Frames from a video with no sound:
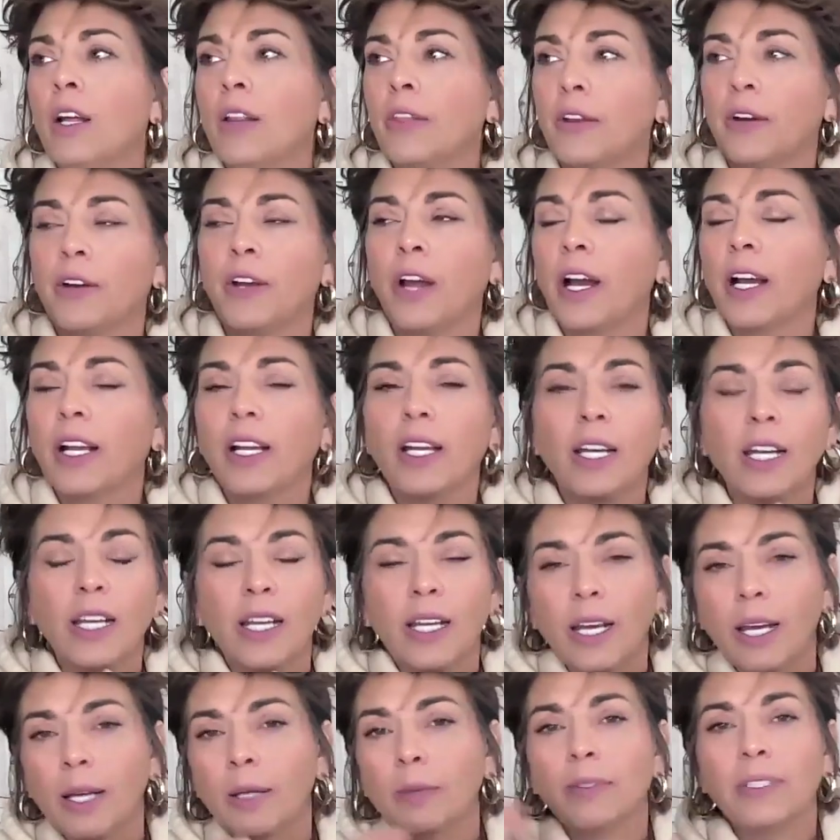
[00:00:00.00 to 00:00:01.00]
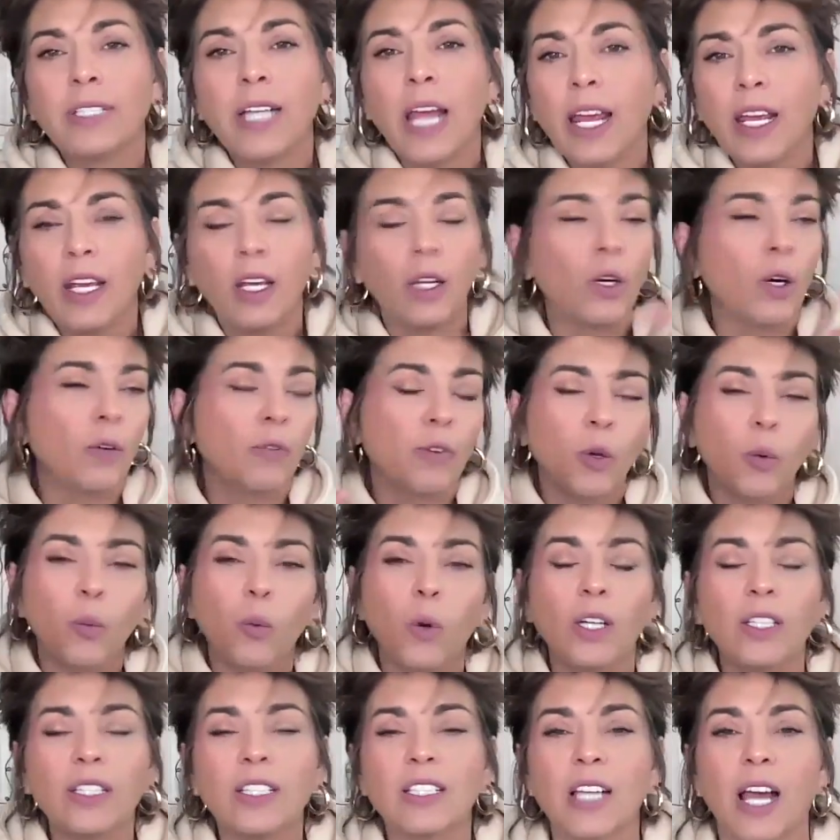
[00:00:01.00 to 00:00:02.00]
They're not going to get taken over to
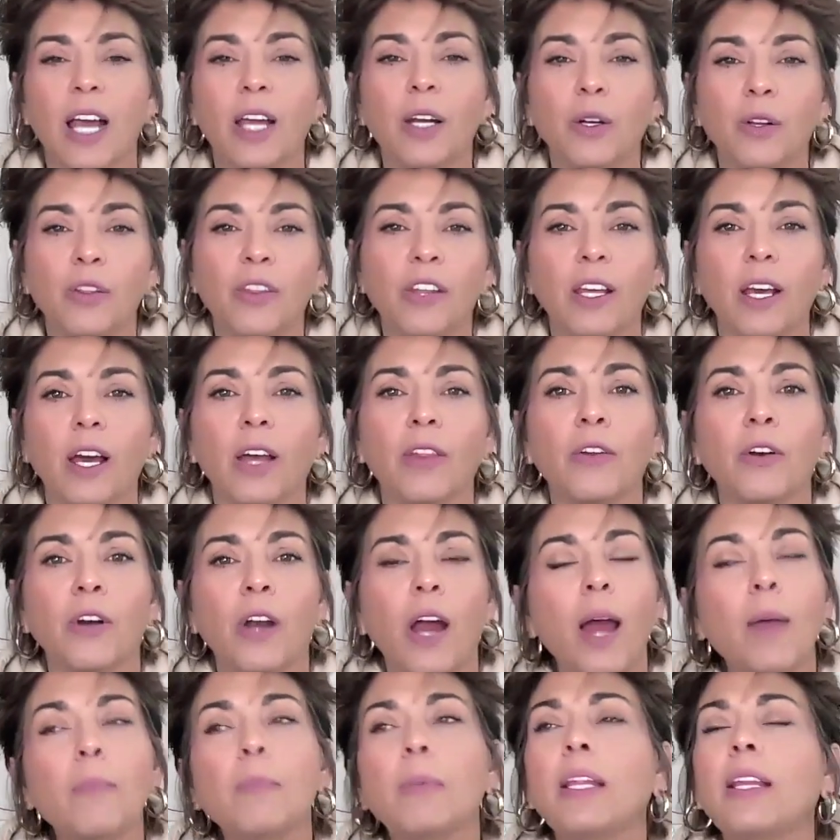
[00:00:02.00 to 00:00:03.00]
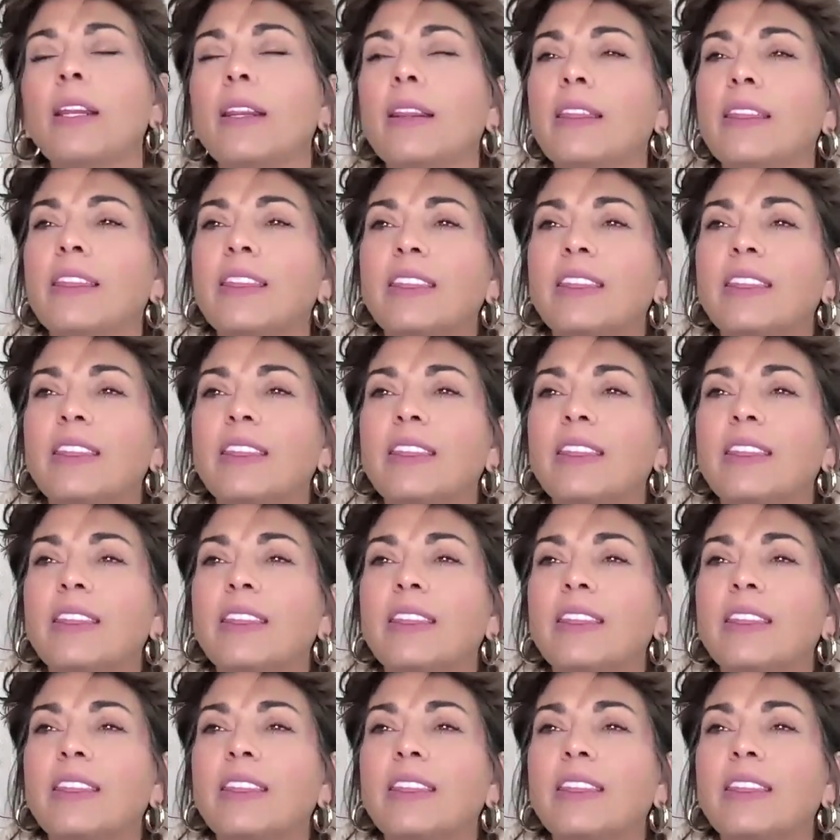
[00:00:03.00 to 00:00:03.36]
one side or the other. I mean,